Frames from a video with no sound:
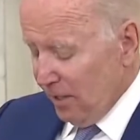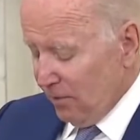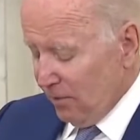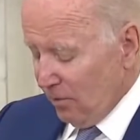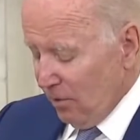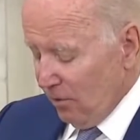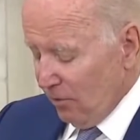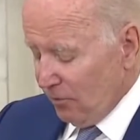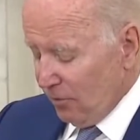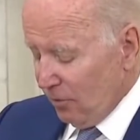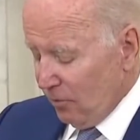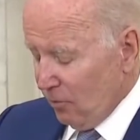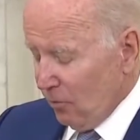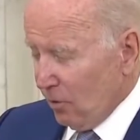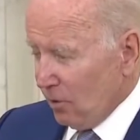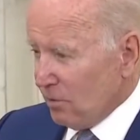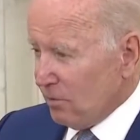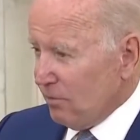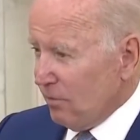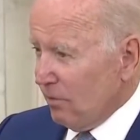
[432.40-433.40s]
growth that
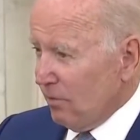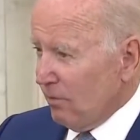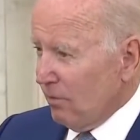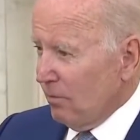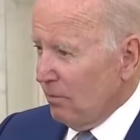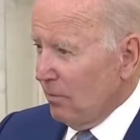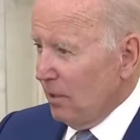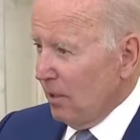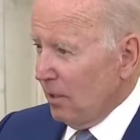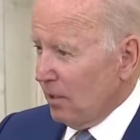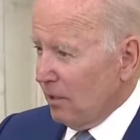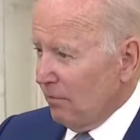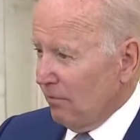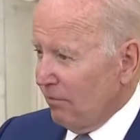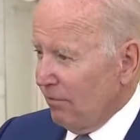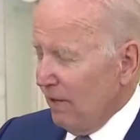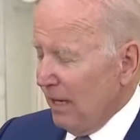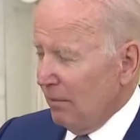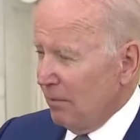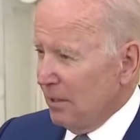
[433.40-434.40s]
works for American
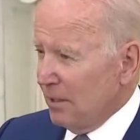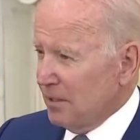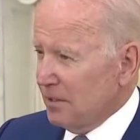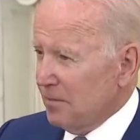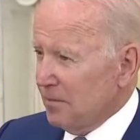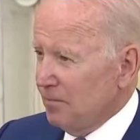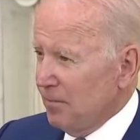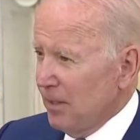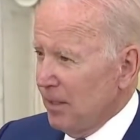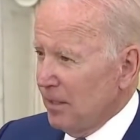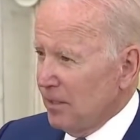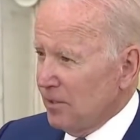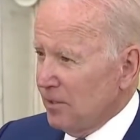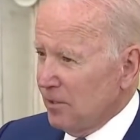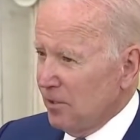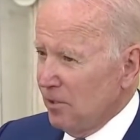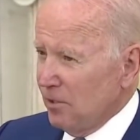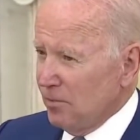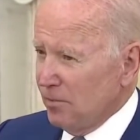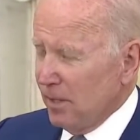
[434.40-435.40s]
families,
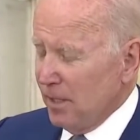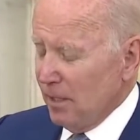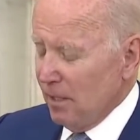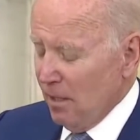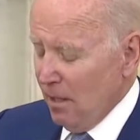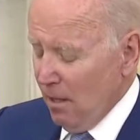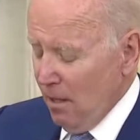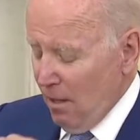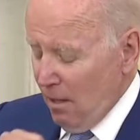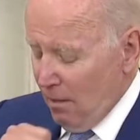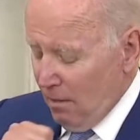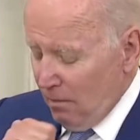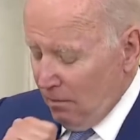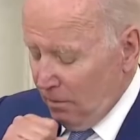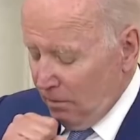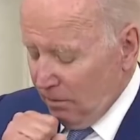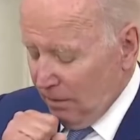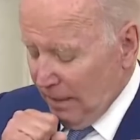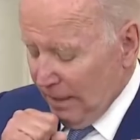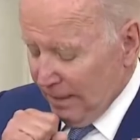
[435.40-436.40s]
excuse me.
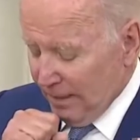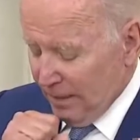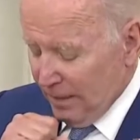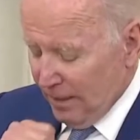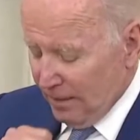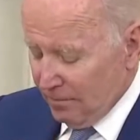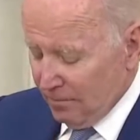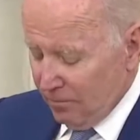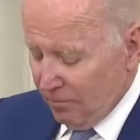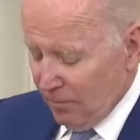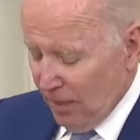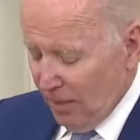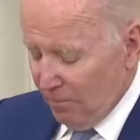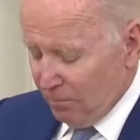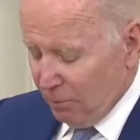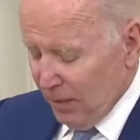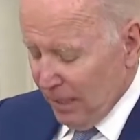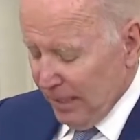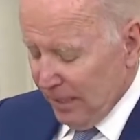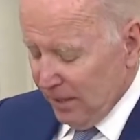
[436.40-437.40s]
And uh, my
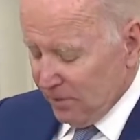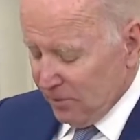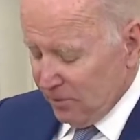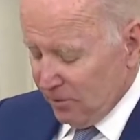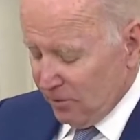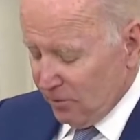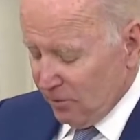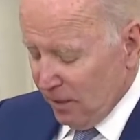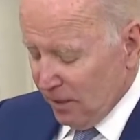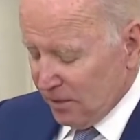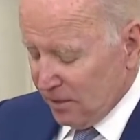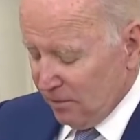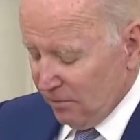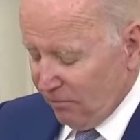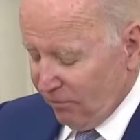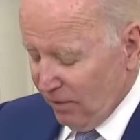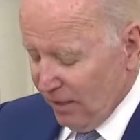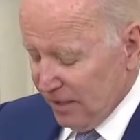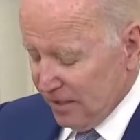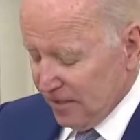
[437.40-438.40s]
plan is to address
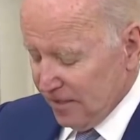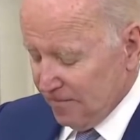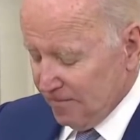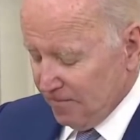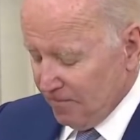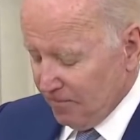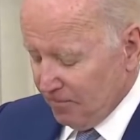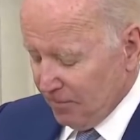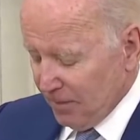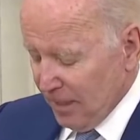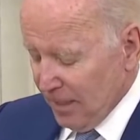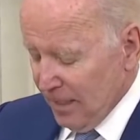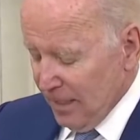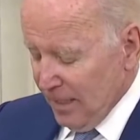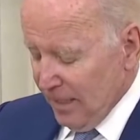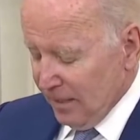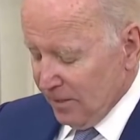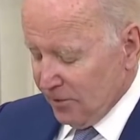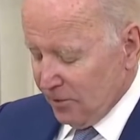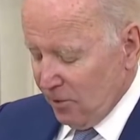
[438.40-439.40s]
inflation.
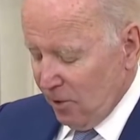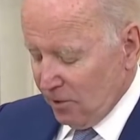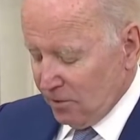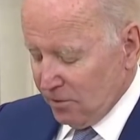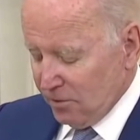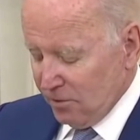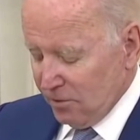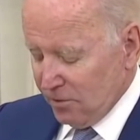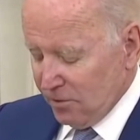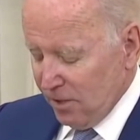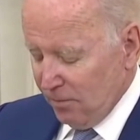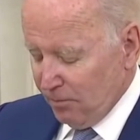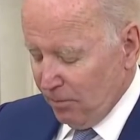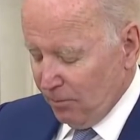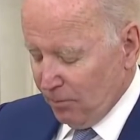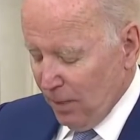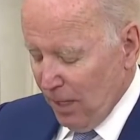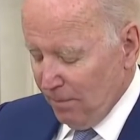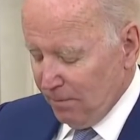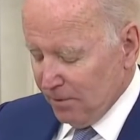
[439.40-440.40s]
Starts with a simple
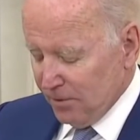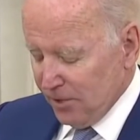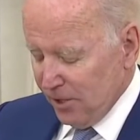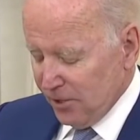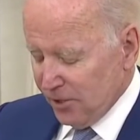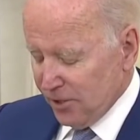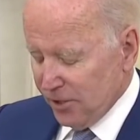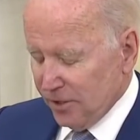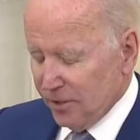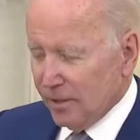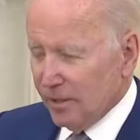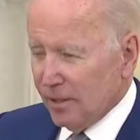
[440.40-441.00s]
proposition: